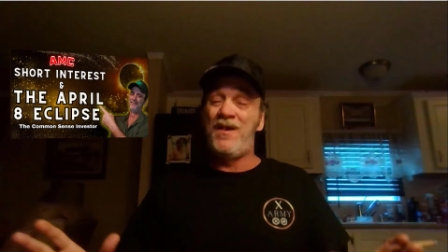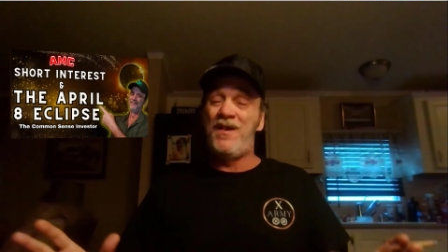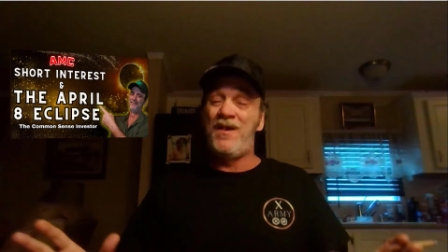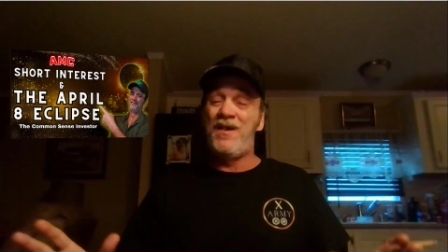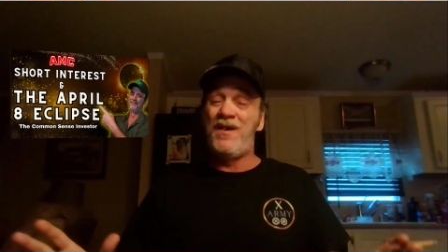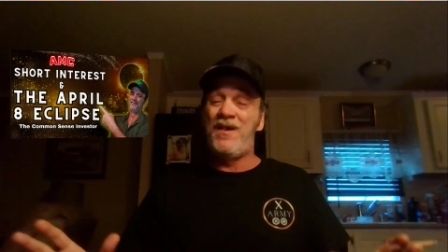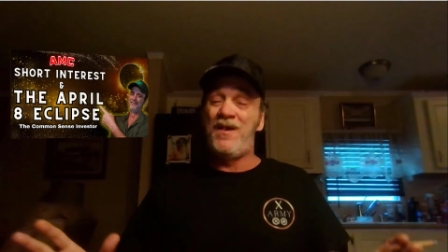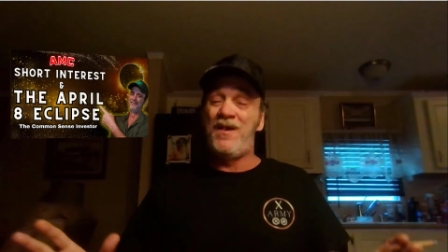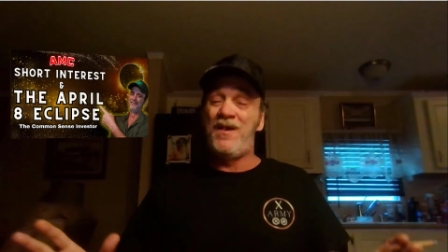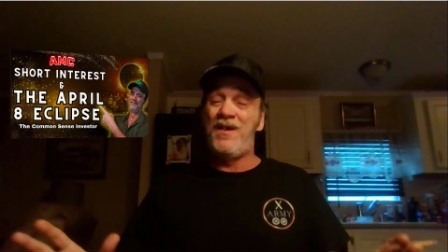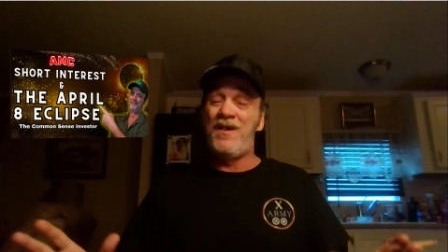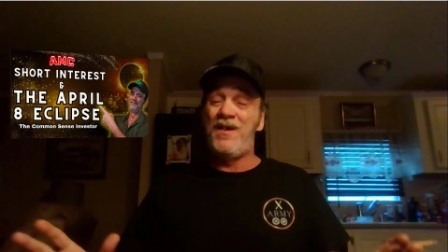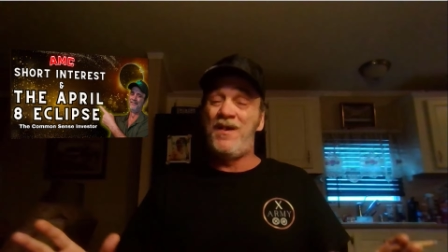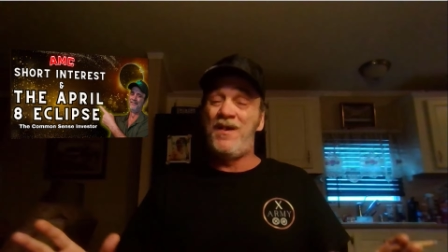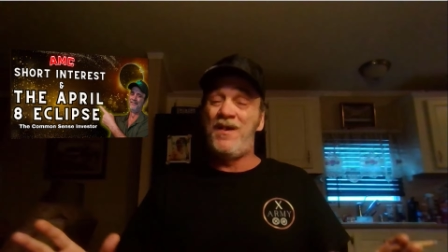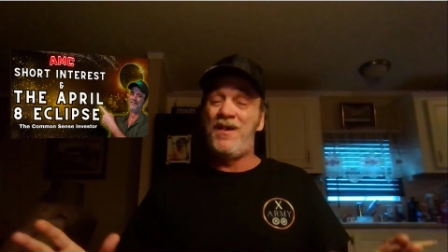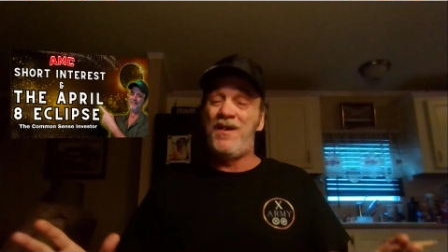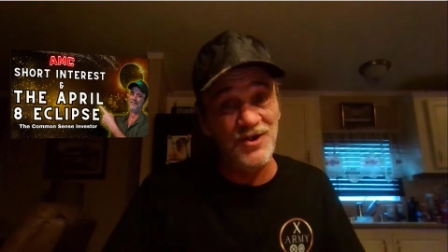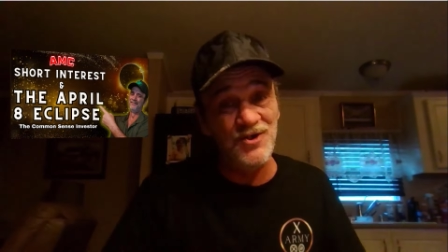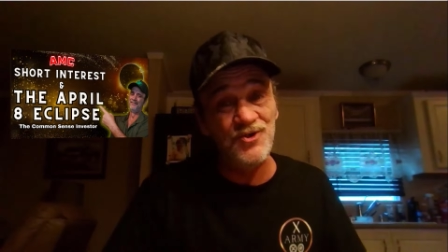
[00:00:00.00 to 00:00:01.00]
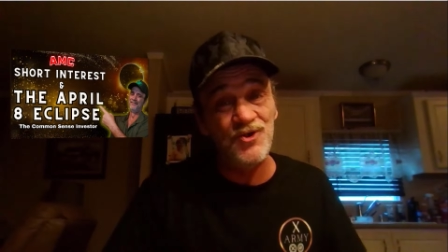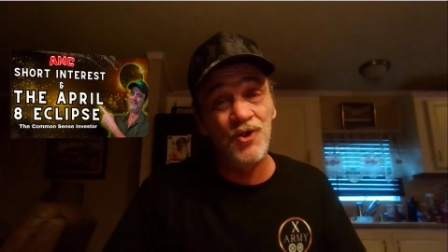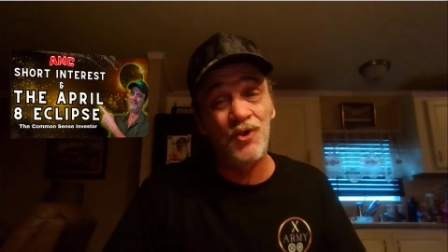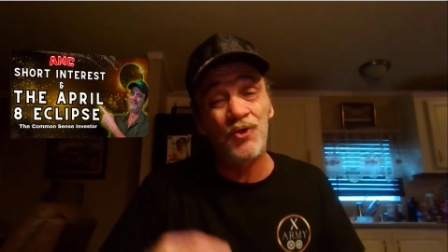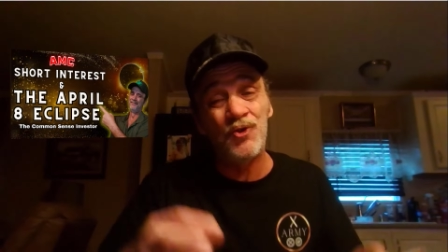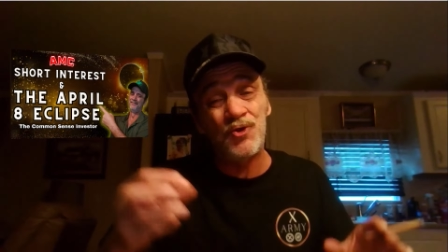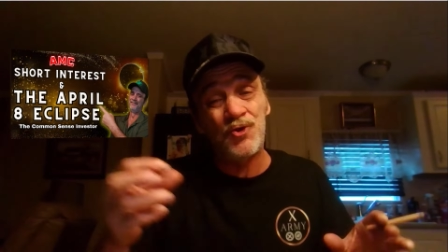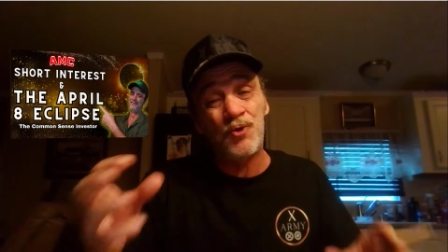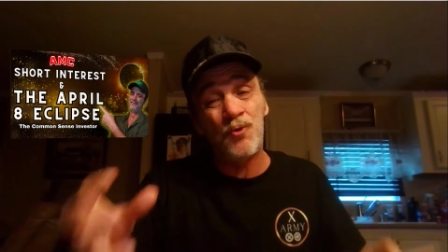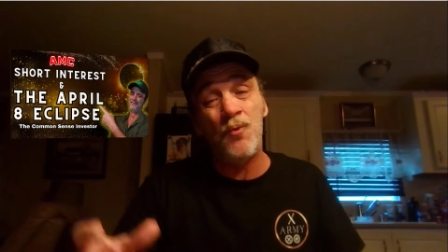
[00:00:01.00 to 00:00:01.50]
that A M C is going to
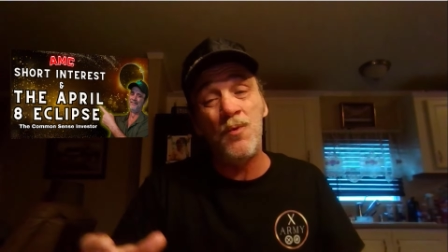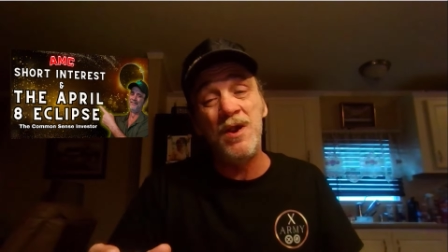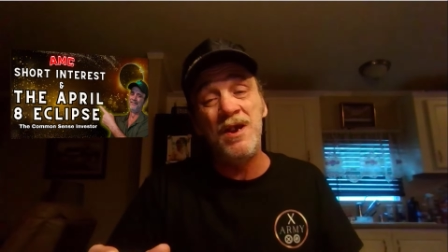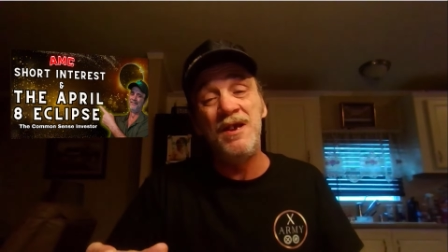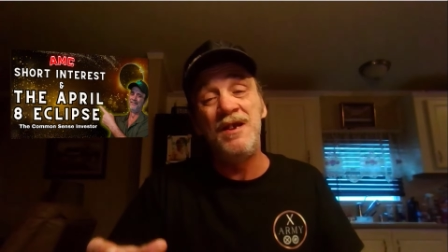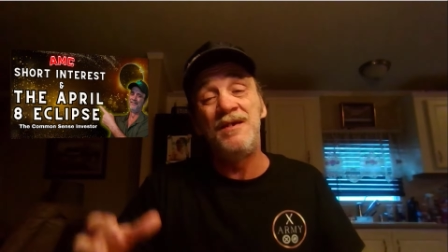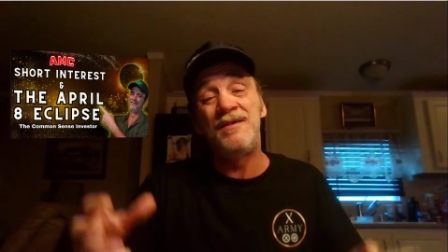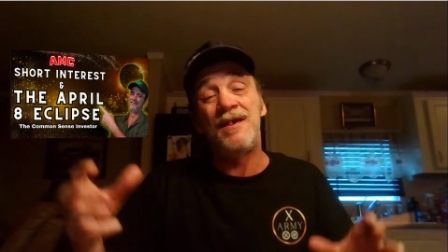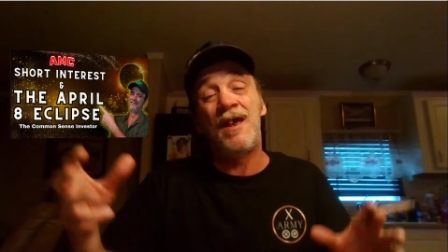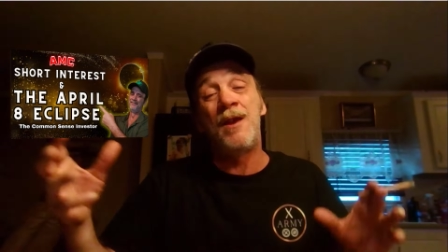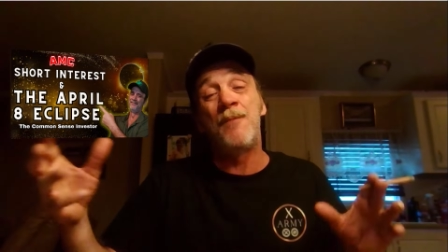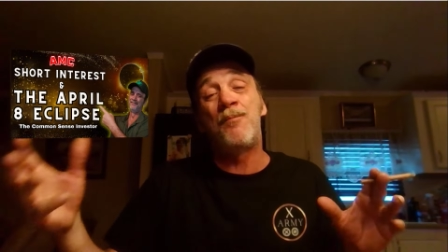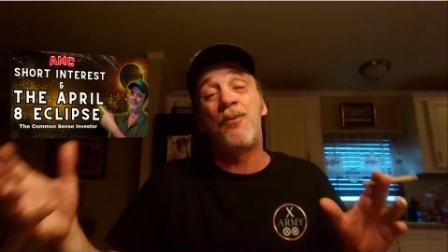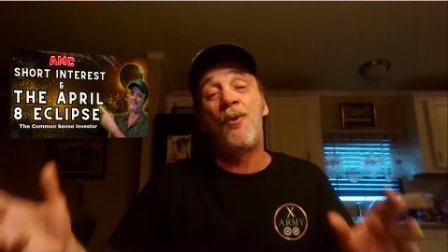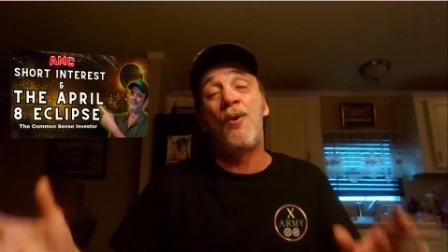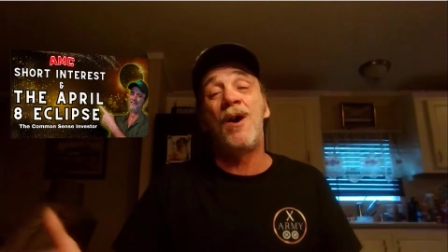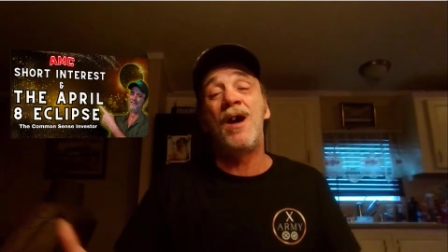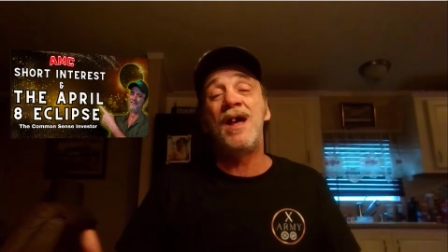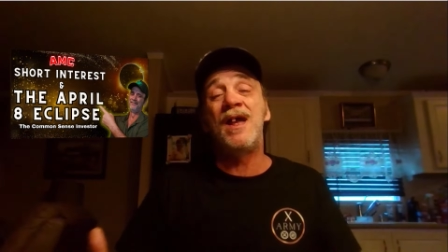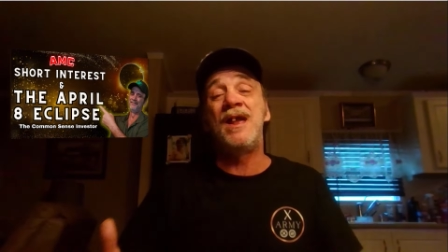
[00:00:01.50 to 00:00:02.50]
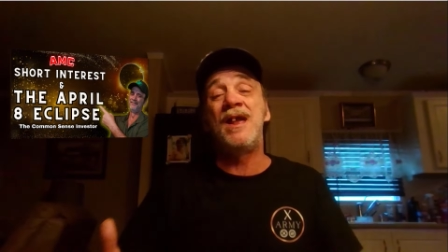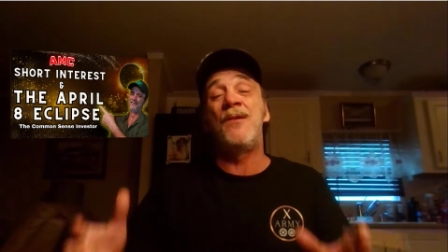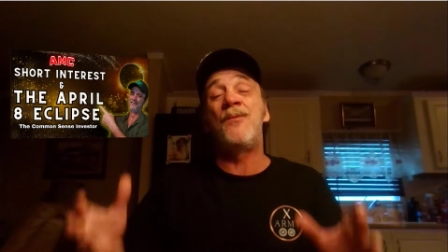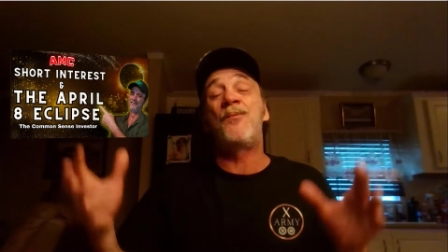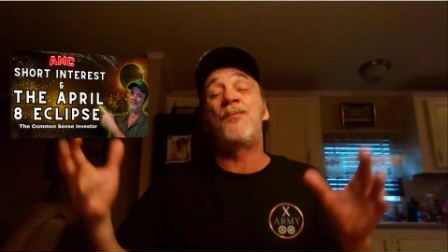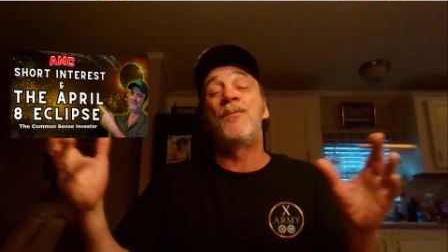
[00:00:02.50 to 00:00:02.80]
squeeze April eighth